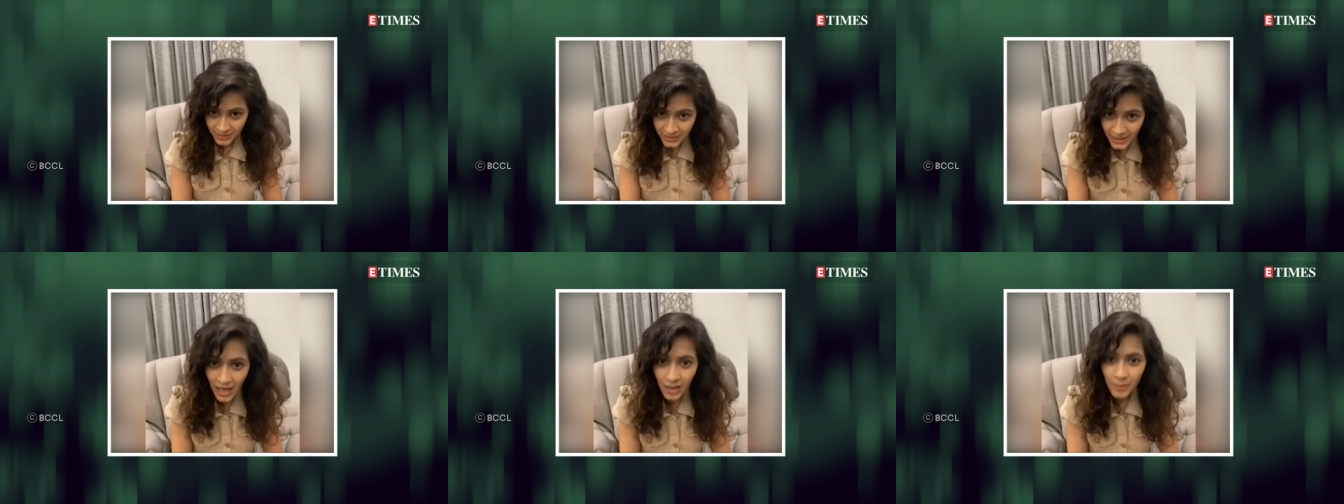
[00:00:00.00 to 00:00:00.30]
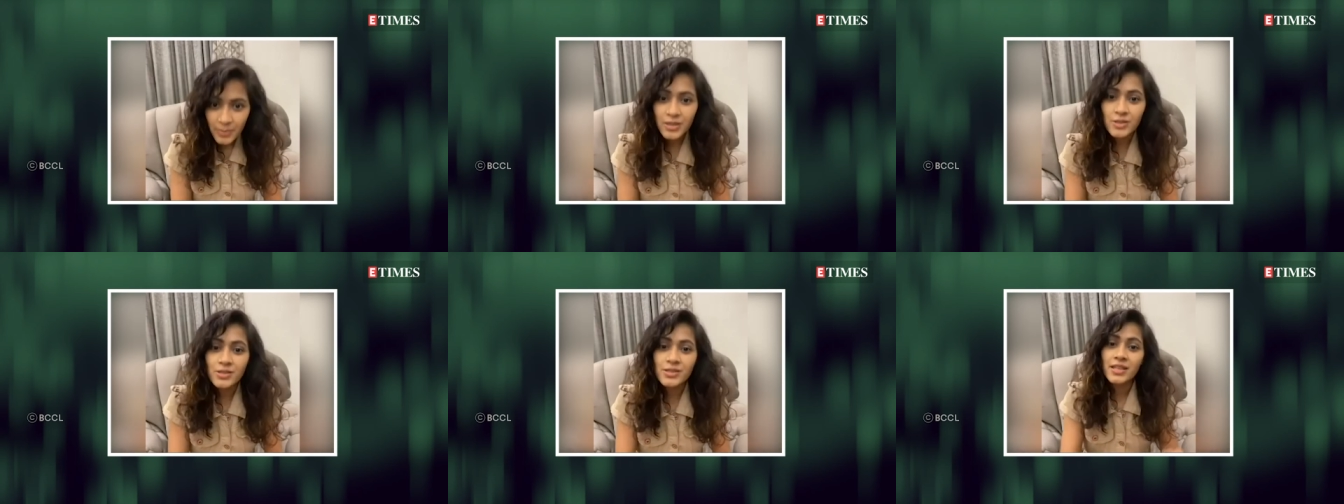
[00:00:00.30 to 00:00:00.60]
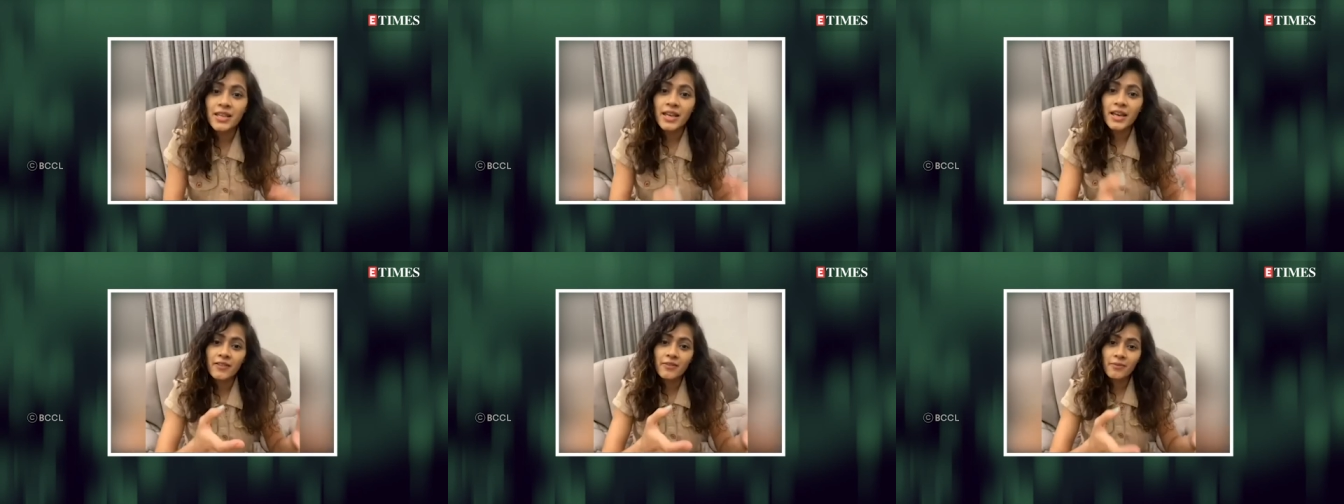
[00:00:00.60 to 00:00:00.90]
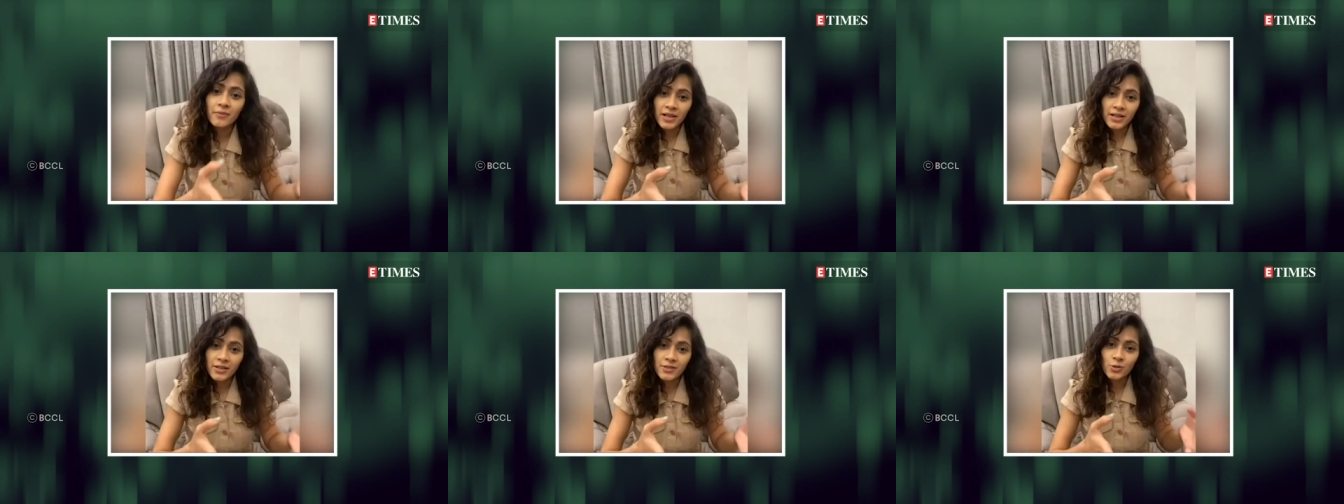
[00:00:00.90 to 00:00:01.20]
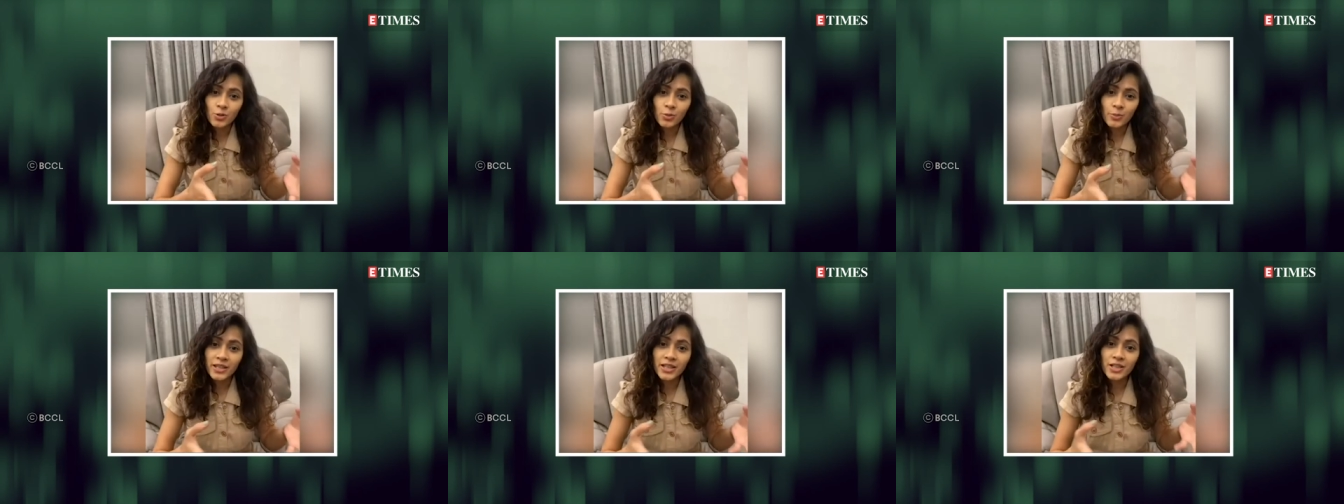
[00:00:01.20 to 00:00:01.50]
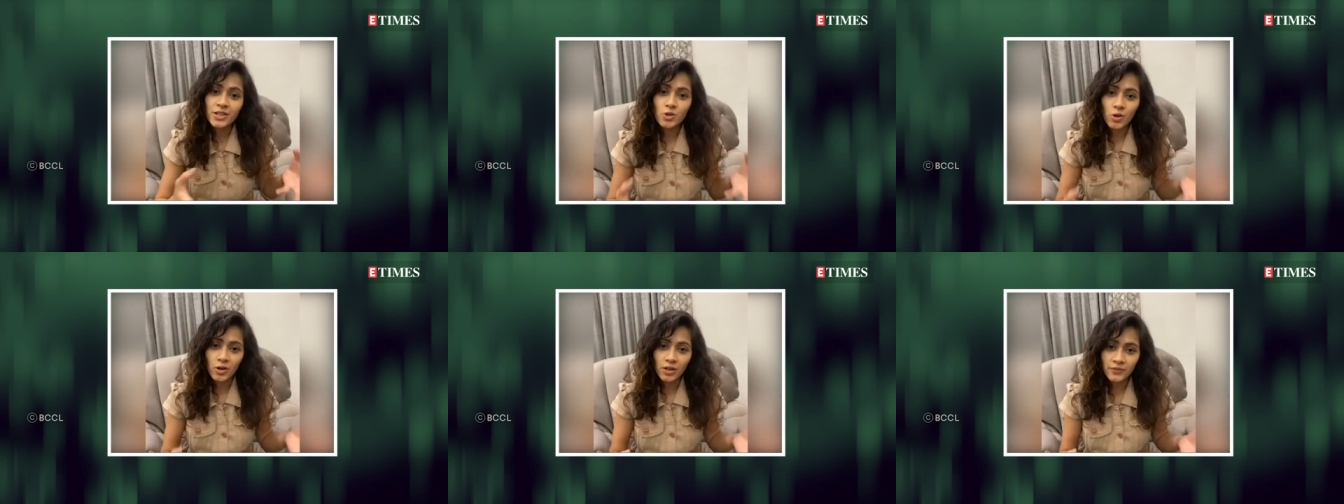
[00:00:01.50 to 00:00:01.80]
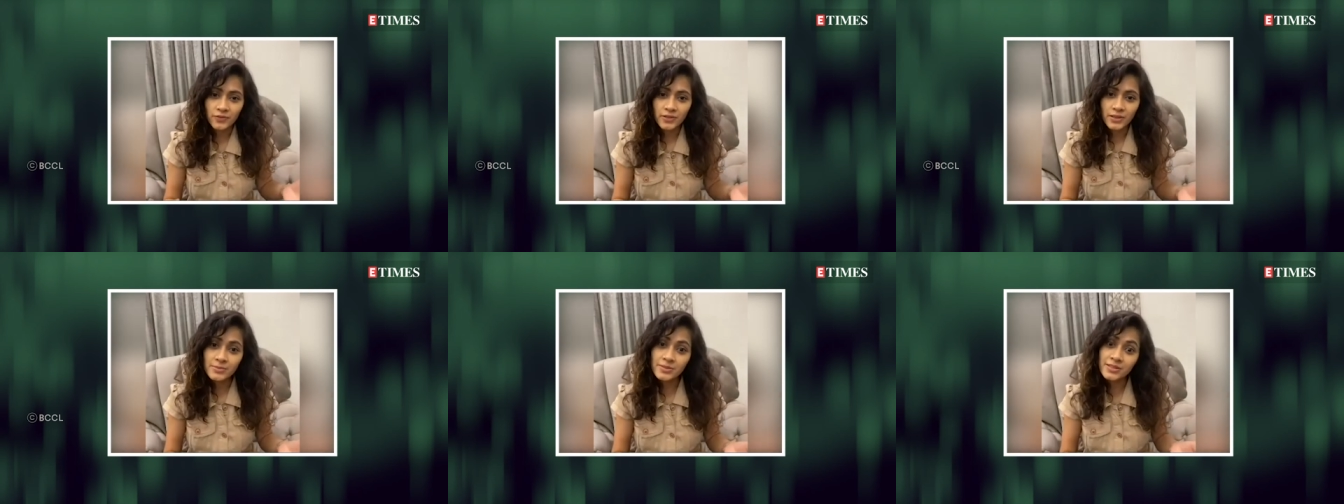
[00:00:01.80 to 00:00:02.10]
Yeah, because they have made so many
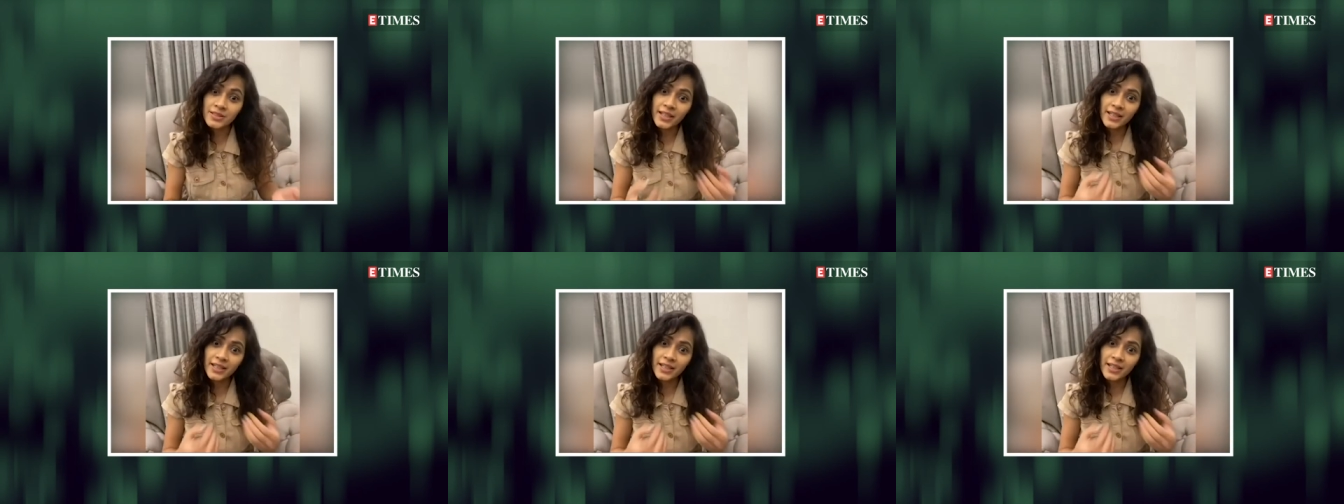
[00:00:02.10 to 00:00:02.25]
short films.